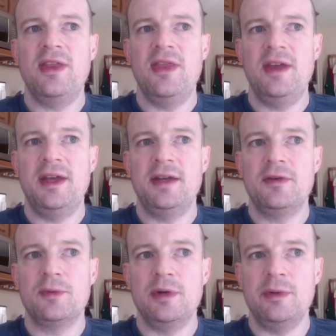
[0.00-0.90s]

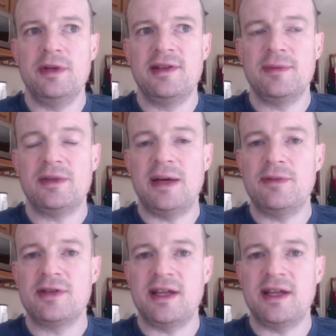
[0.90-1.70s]
then we would sometimes